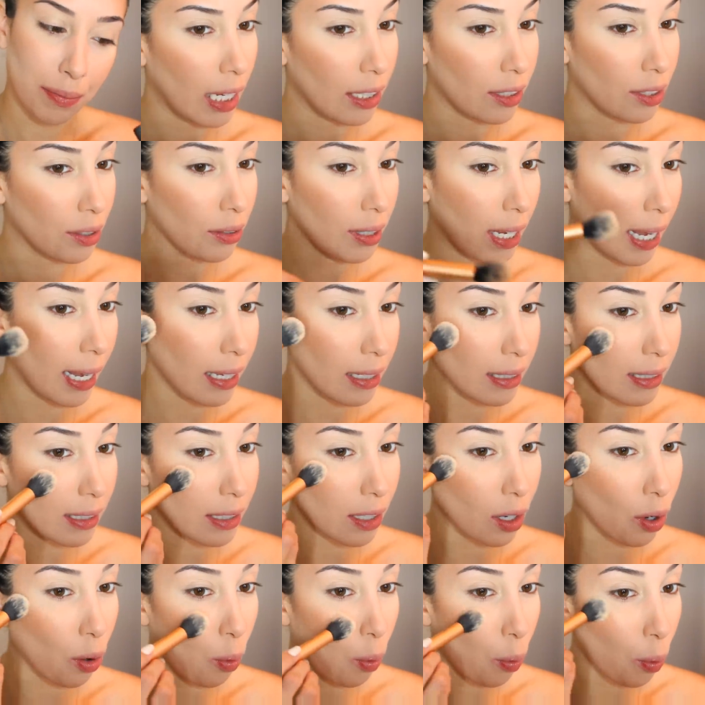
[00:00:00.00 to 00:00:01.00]
That's okay, it
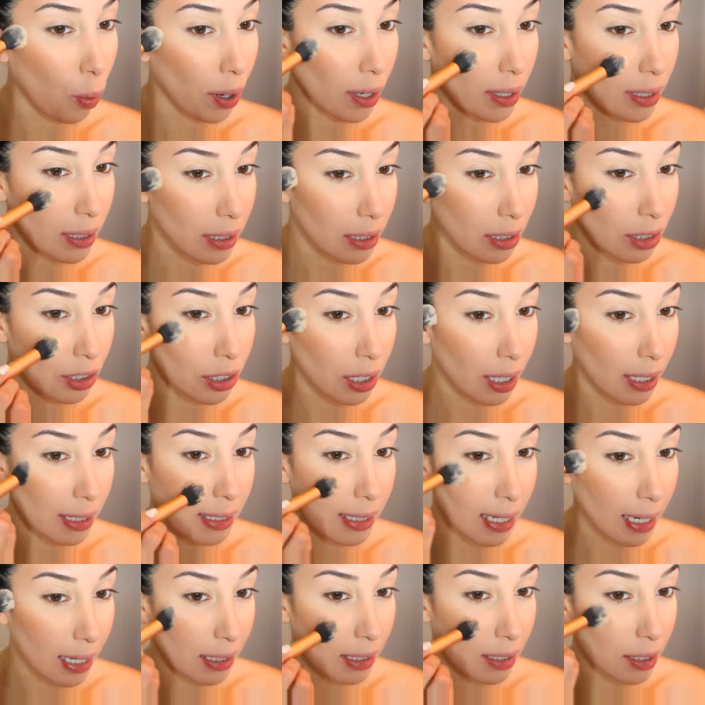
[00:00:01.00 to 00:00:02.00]
still works
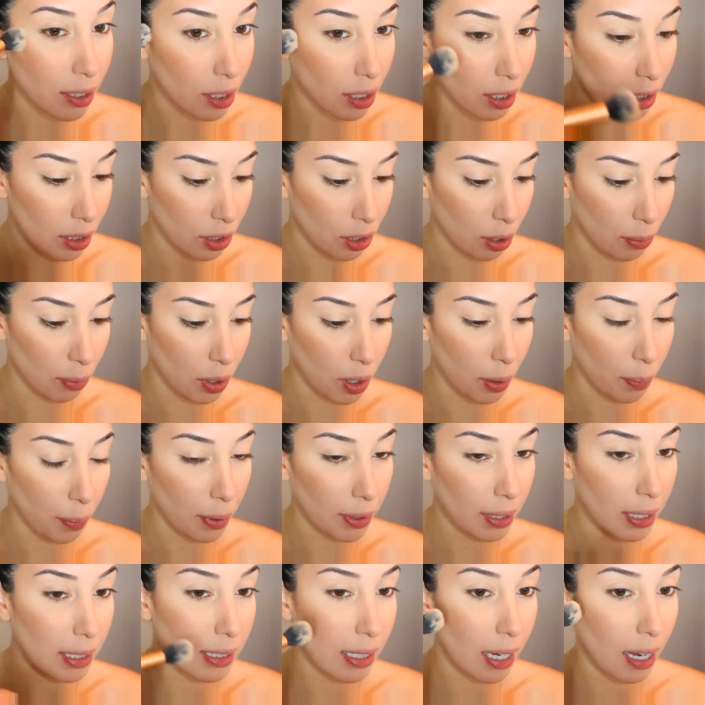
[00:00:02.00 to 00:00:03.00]
just as good. So I'm gonna
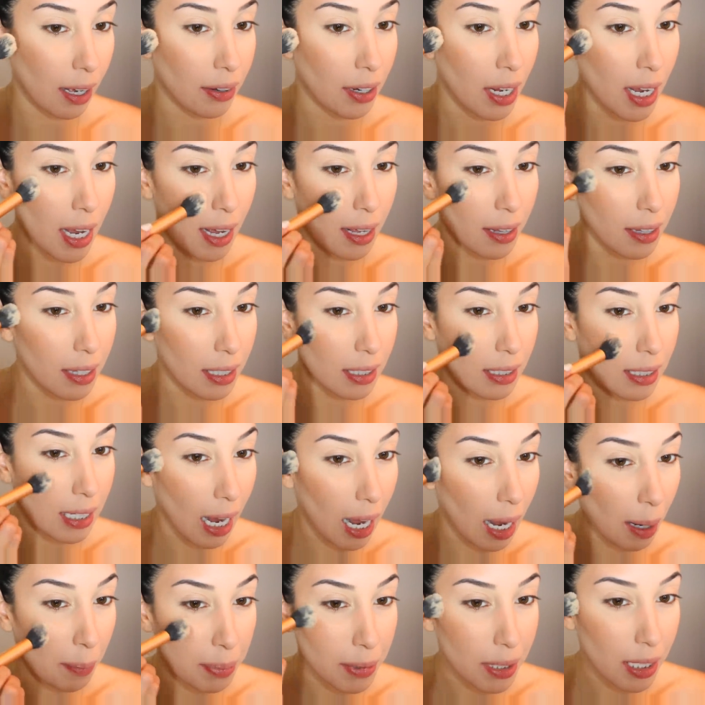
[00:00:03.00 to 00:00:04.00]
put this on the
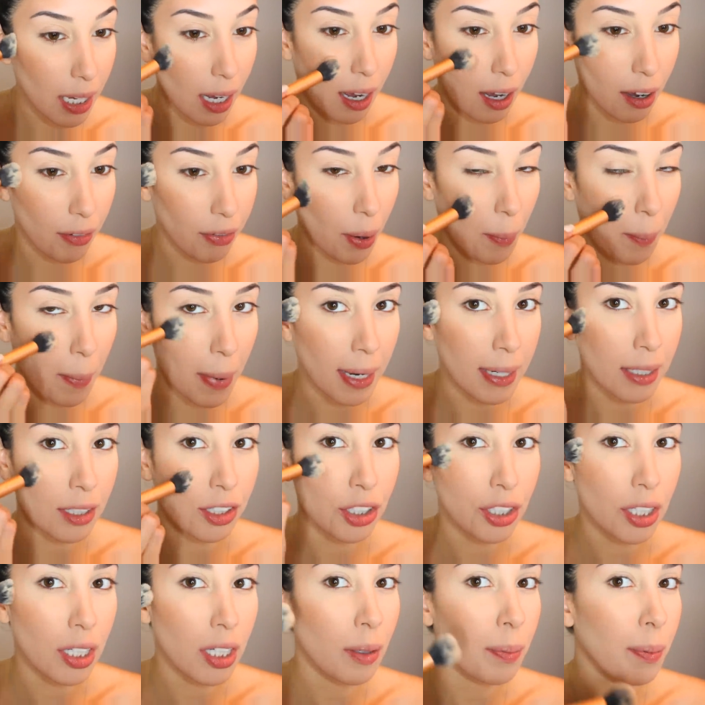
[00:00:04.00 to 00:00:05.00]
tops of my
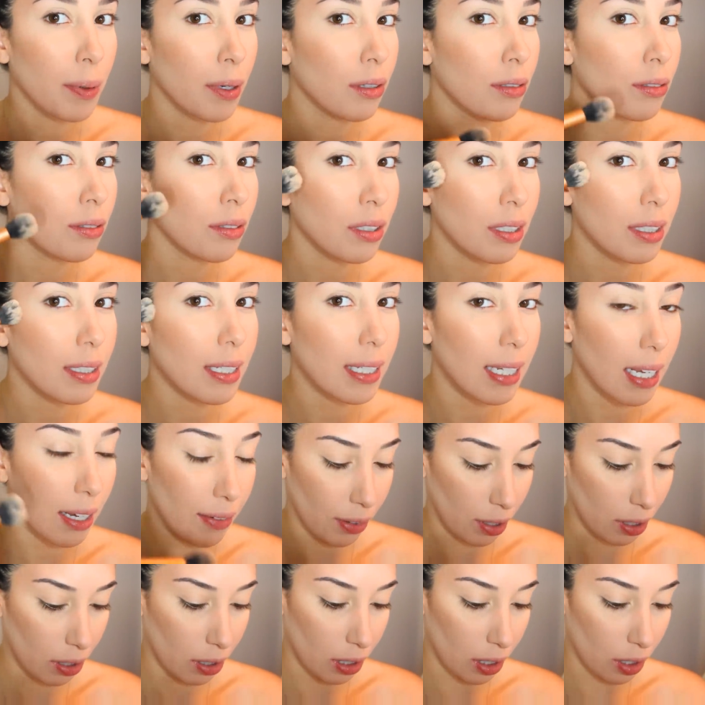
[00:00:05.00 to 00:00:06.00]
cheekbones to
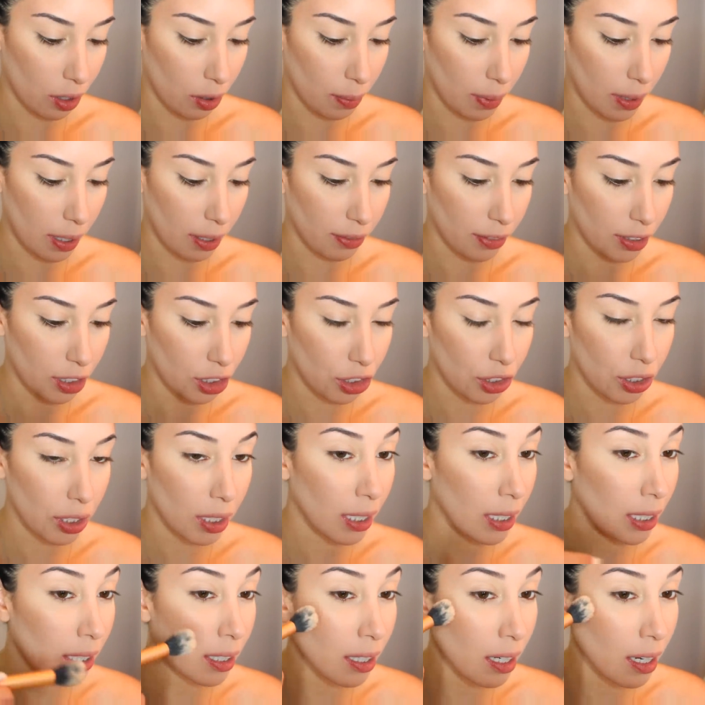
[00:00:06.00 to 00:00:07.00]
give a little bit of a
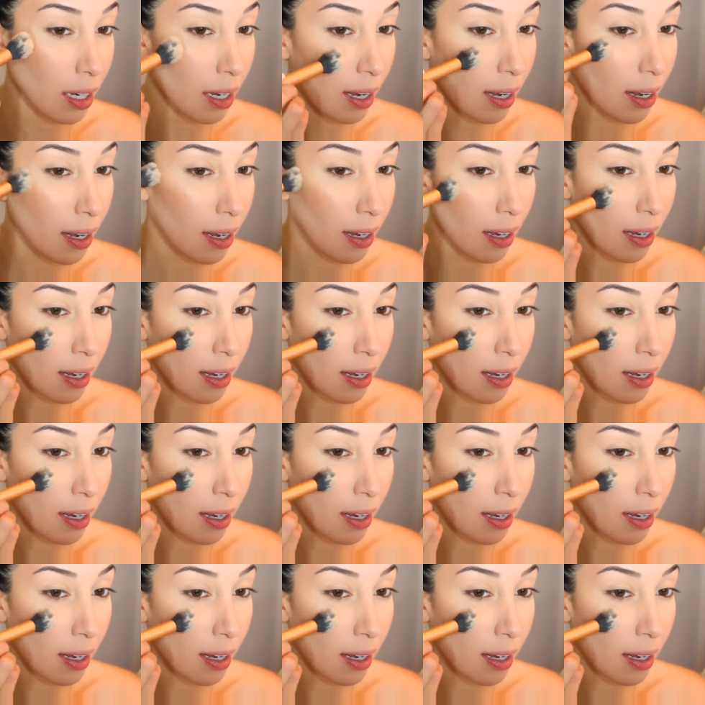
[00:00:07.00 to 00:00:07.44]
sheen.